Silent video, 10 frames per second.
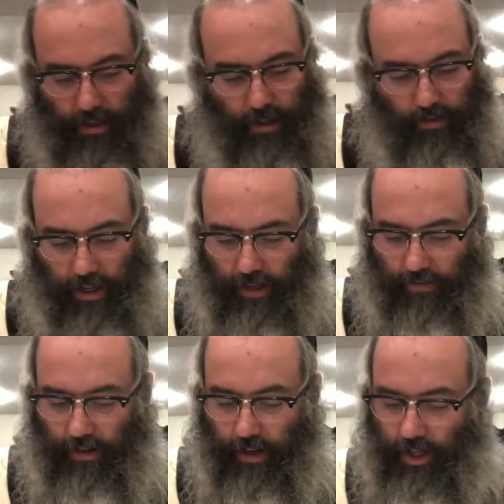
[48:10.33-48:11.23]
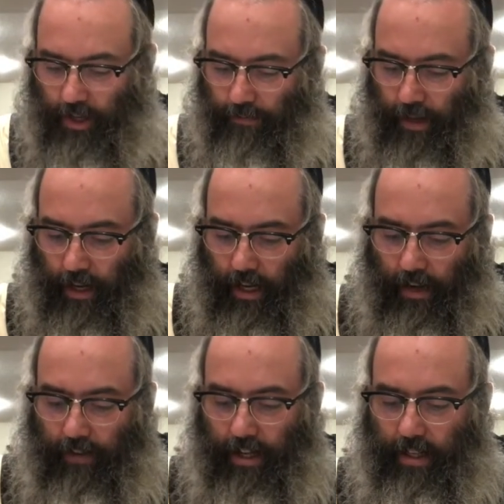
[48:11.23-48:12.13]
It's a good place to finish.
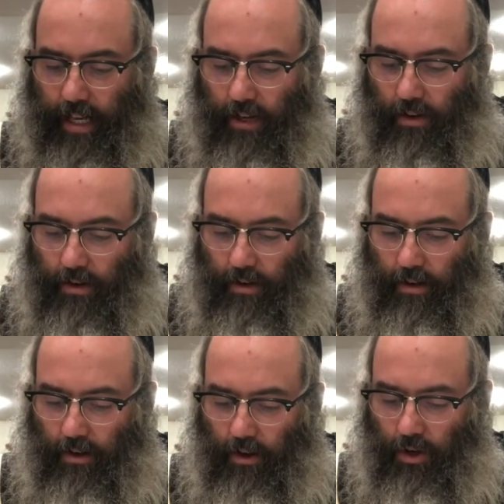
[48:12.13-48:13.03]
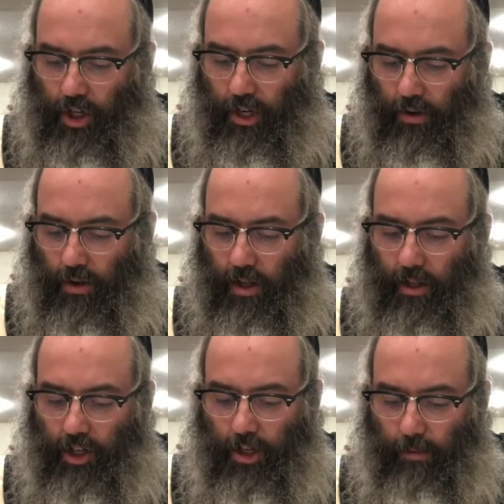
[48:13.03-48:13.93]
Vatikun hu sheyuchal
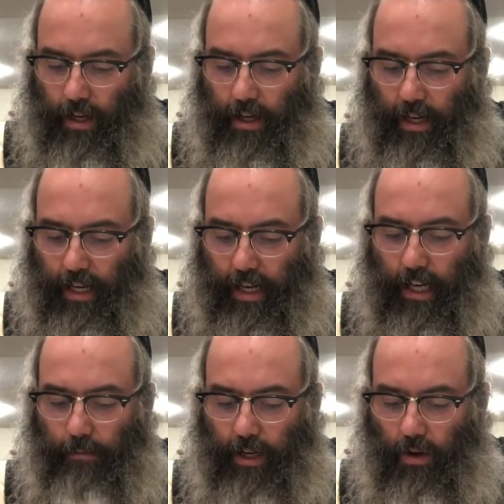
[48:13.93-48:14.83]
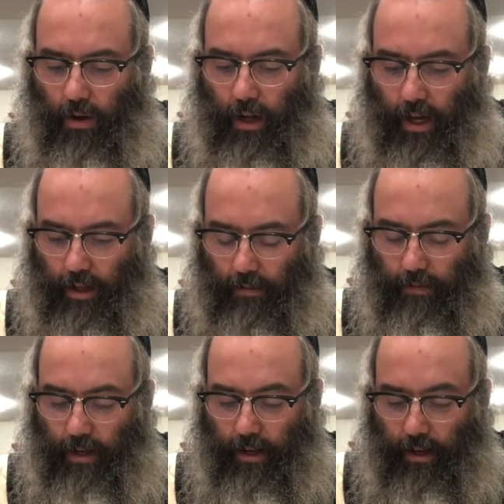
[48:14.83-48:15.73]
lishmoya negina mikol adam.
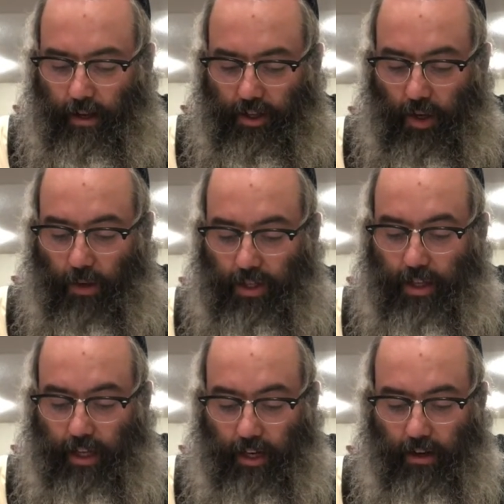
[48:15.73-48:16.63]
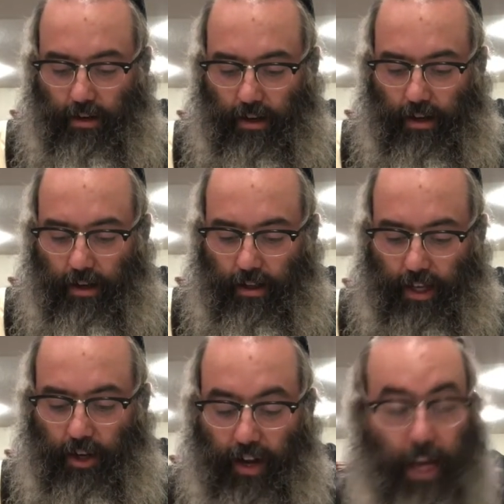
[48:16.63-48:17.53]
So what's the tikkun?
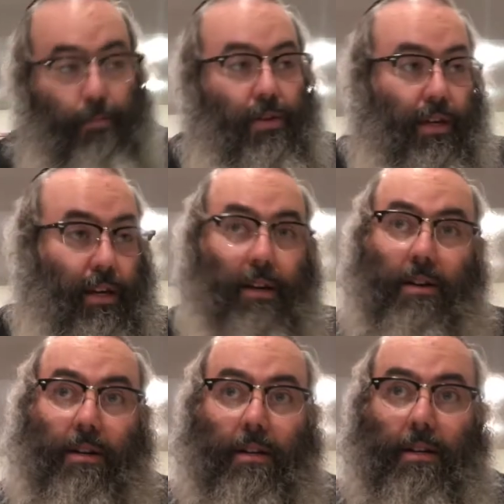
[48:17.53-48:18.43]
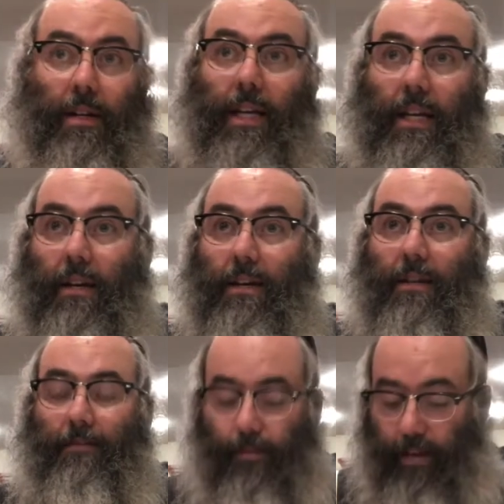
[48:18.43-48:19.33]
That you're able to hear negina
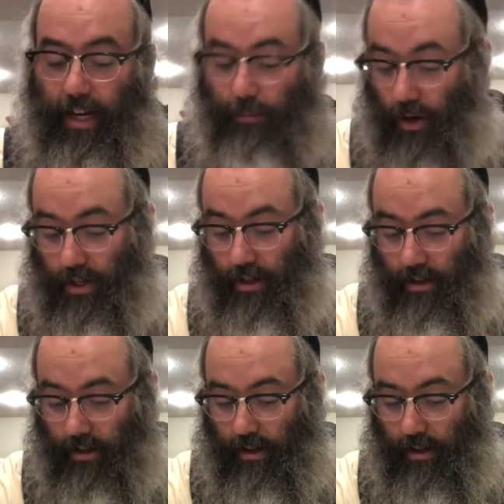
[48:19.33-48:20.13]
from any person.